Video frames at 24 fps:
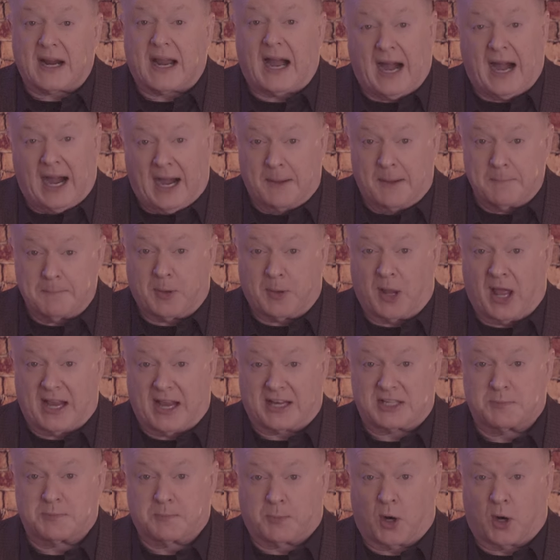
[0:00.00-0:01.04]

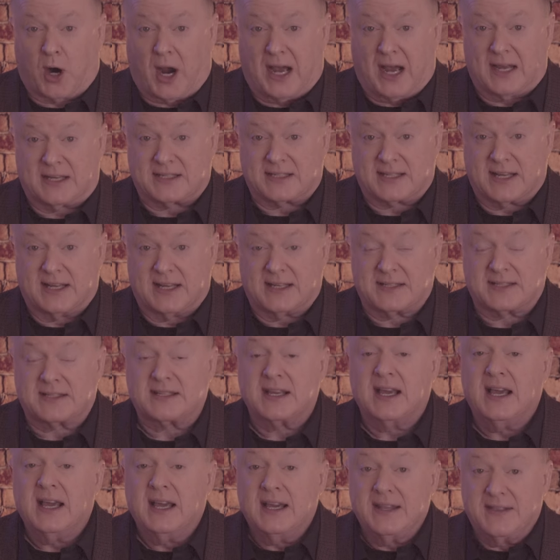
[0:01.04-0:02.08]
complex
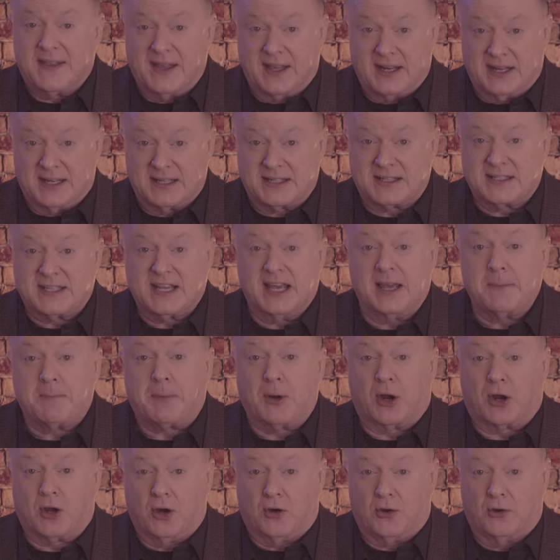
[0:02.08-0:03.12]
process than a
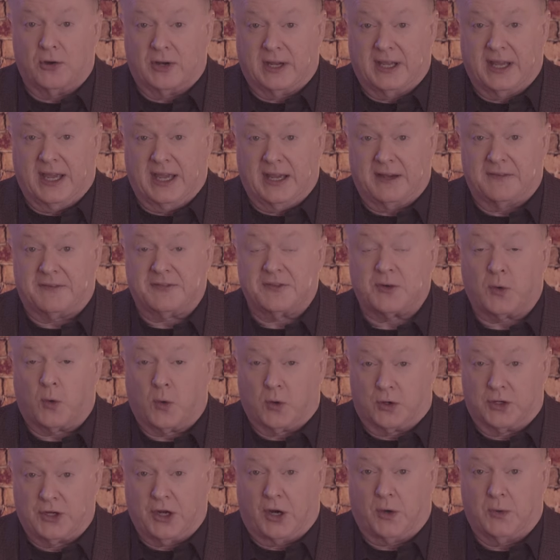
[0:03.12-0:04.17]
typical gift
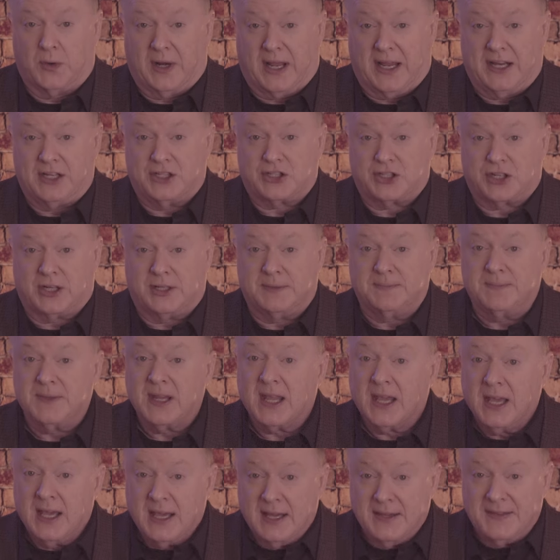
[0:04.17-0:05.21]
or donation,
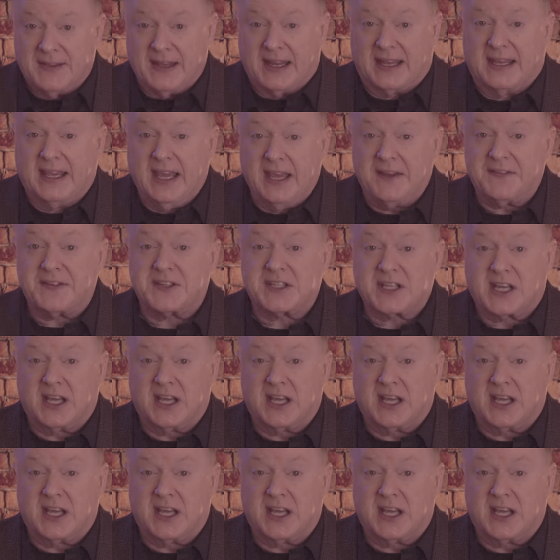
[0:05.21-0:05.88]
the gifts